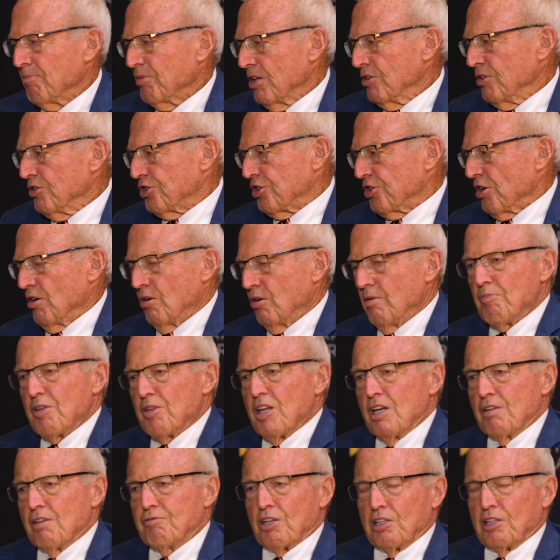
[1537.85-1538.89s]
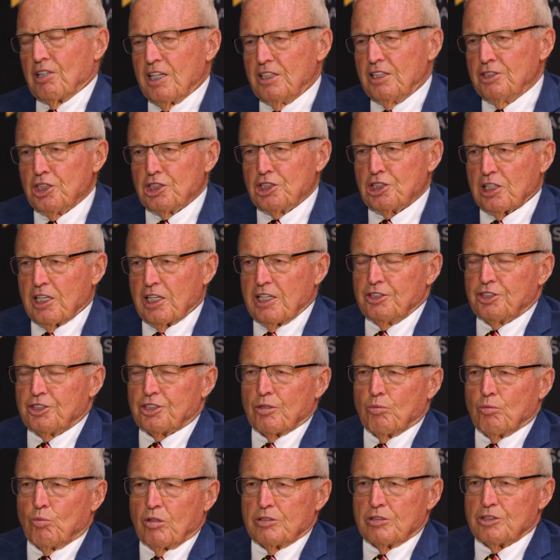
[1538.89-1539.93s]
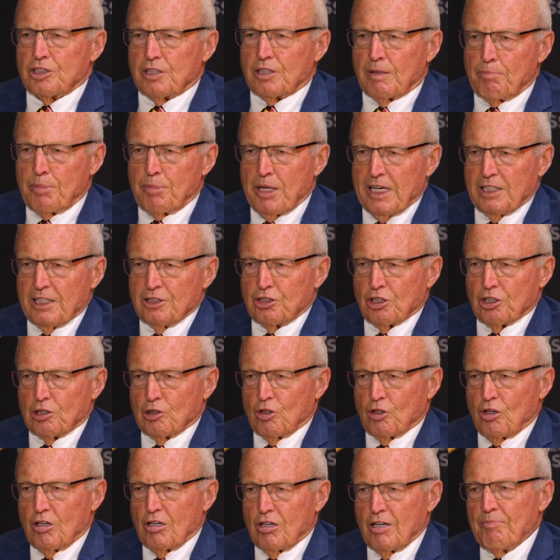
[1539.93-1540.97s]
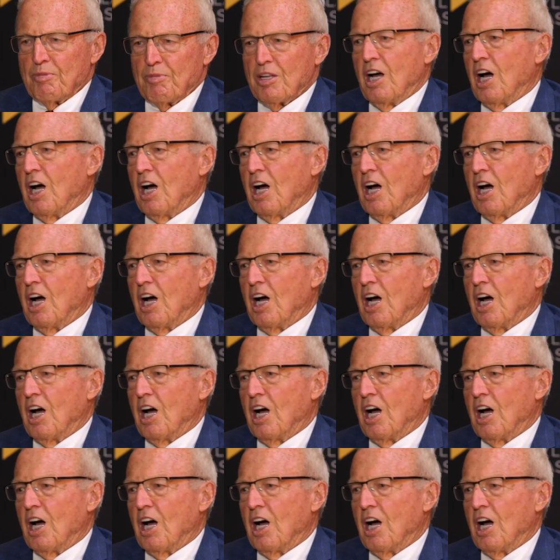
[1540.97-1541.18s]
So if the legislature wants to pass a law,